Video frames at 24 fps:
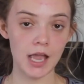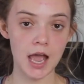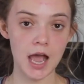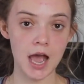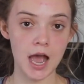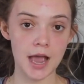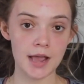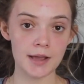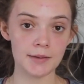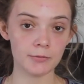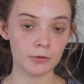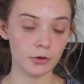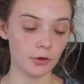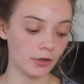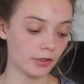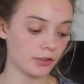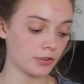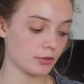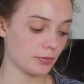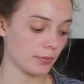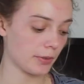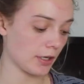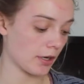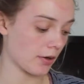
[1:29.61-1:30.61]
I am going
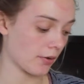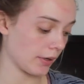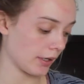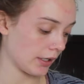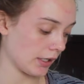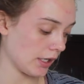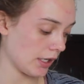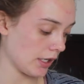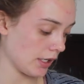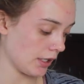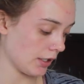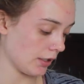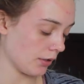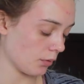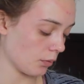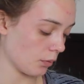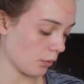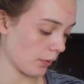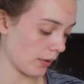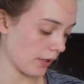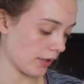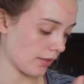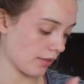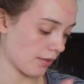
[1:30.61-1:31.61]
to be going in
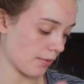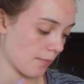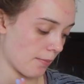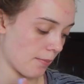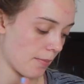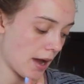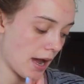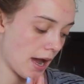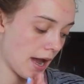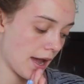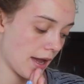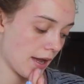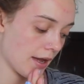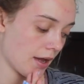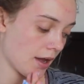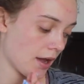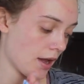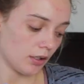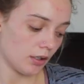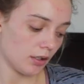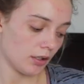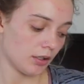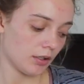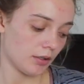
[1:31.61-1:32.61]
with my
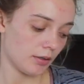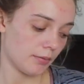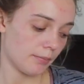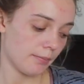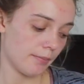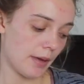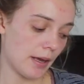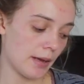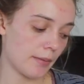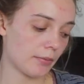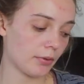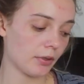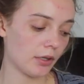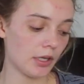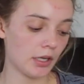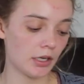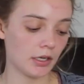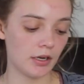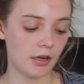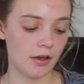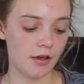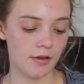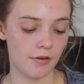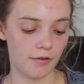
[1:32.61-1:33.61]

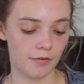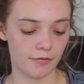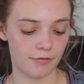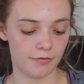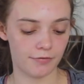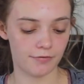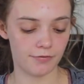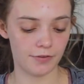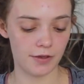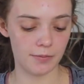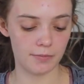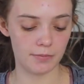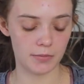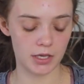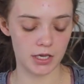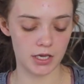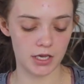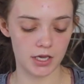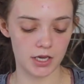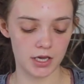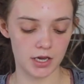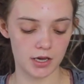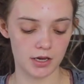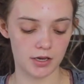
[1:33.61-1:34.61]
Maybelline Fit
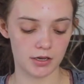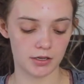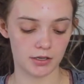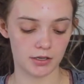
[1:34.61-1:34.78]
Me